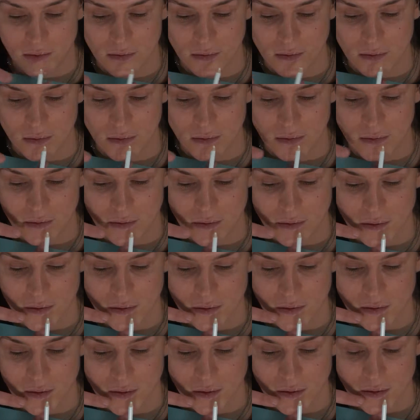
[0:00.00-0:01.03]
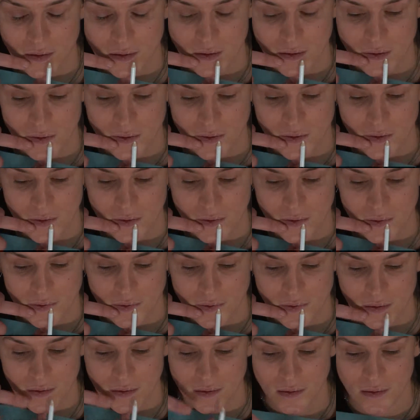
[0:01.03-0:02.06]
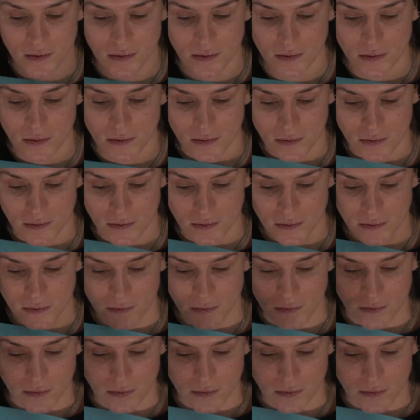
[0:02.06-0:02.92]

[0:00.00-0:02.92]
because we have 2 parts from the because